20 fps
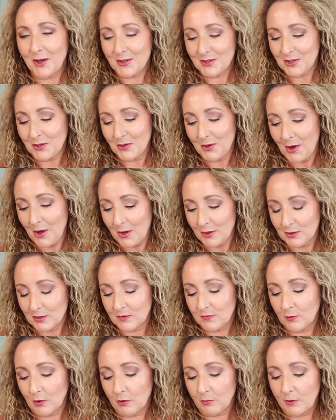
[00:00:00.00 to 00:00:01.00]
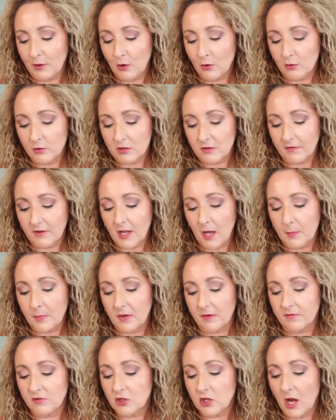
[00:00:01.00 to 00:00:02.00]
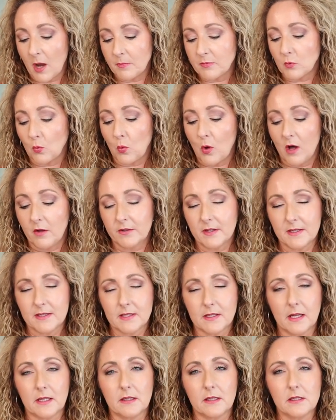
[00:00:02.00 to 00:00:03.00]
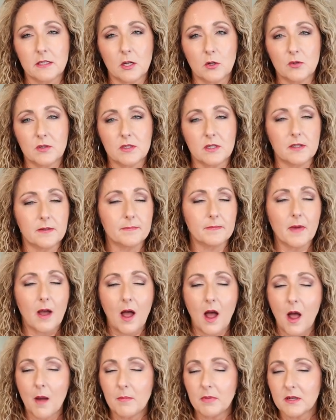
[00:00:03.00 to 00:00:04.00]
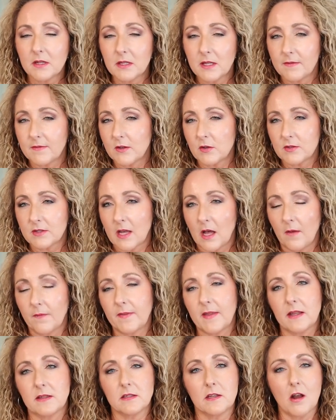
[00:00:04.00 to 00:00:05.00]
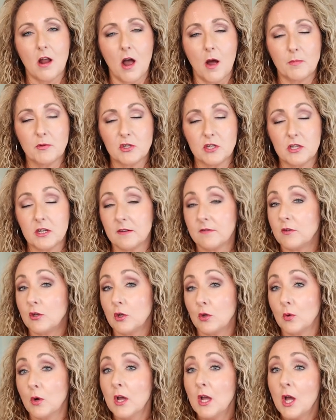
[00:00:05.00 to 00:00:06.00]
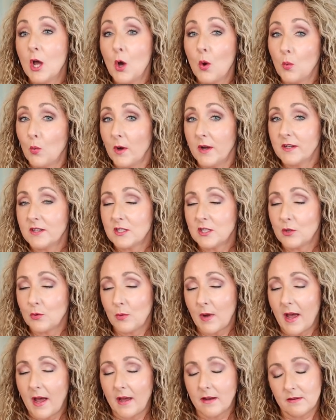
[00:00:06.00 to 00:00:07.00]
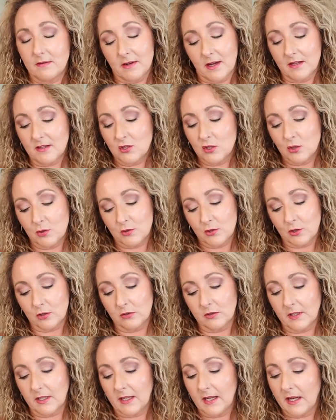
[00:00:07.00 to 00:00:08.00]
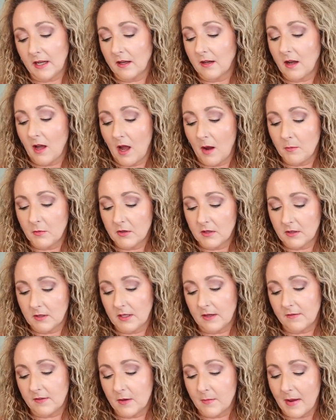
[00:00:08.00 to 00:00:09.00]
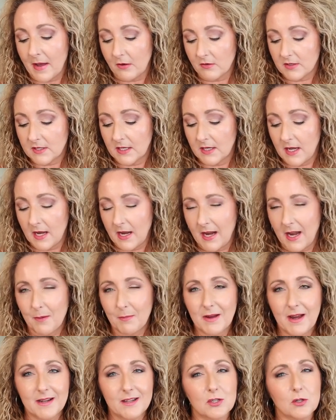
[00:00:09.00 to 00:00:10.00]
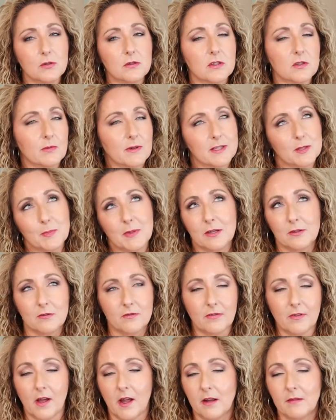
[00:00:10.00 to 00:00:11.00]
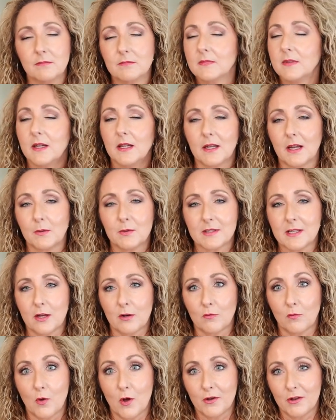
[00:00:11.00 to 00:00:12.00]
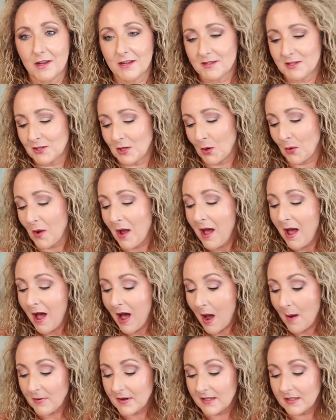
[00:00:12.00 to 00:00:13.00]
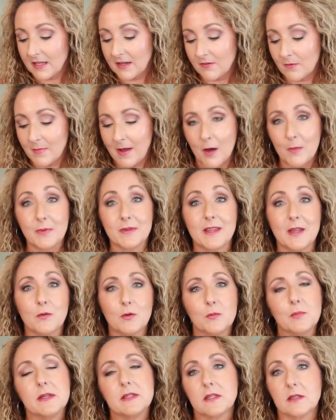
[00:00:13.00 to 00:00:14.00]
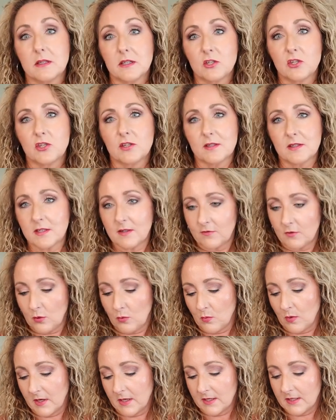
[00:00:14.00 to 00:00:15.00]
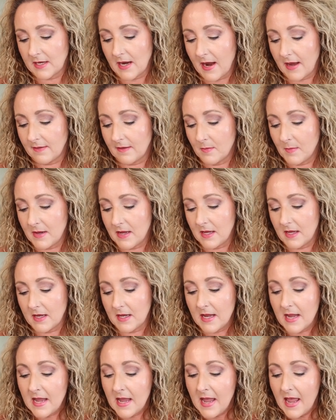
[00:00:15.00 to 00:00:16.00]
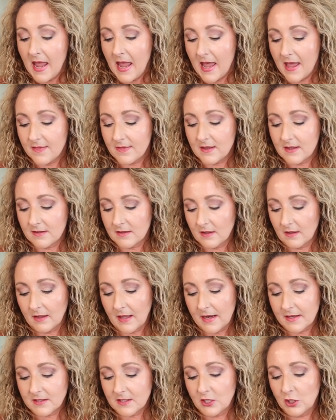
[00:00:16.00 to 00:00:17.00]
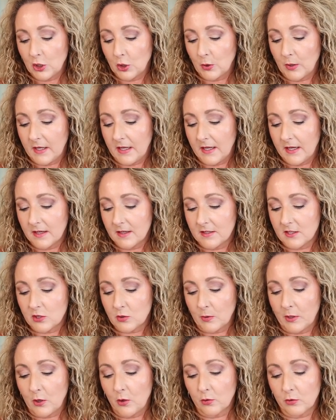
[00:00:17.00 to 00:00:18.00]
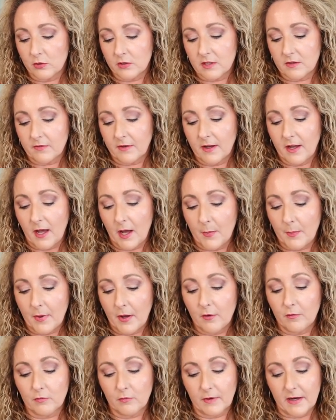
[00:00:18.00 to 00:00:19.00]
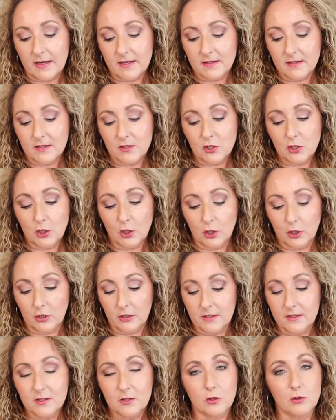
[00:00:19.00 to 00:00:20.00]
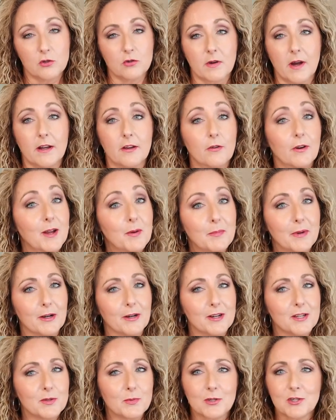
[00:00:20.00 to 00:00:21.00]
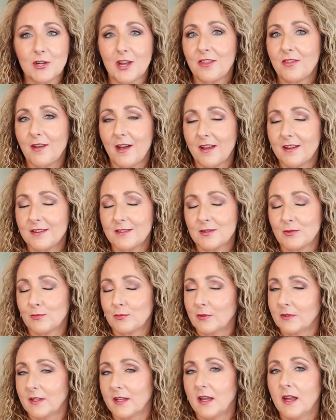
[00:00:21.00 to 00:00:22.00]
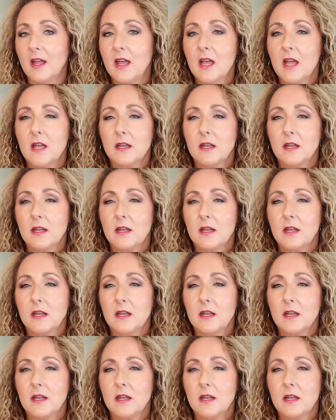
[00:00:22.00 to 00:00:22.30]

also calls for three quarters of a cup of chopped walnuts lightly toasted. I'm gonna leave those out. That's an option. If you want to add nuts, you certainly can. I'm gonna leave them out today. I'm kind of doing this recipe on the fly and I was out of walnuts. So I'm gonna leave them out, but they would be delicious if you wanted to add them in. And then the last ingredient is three quarters of a cup of raisins, currants, or dried cranberries, which I thought is a really